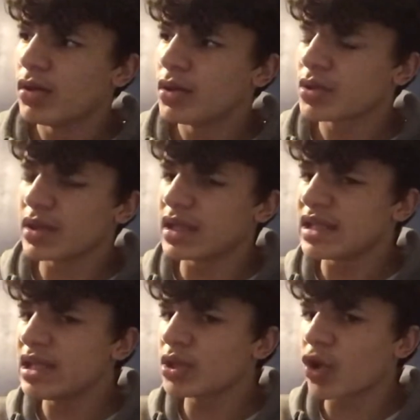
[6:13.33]
So then
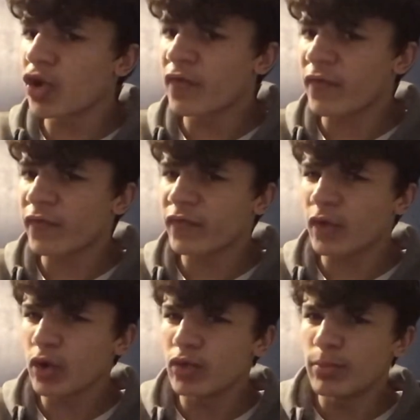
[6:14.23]
he's
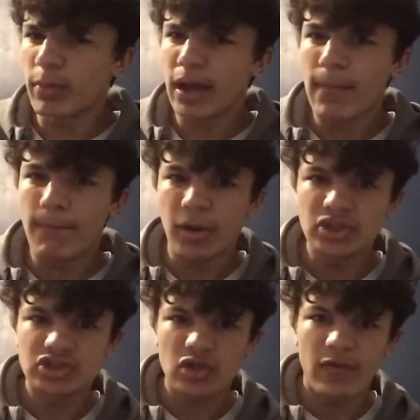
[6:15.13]
overthrown by a
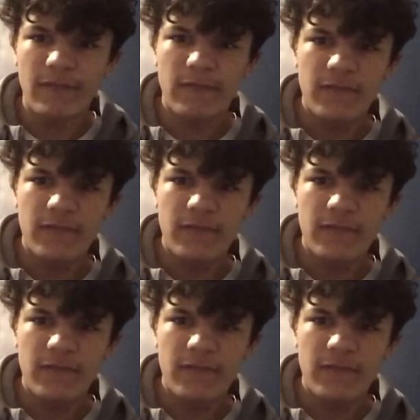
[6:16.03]
bunch of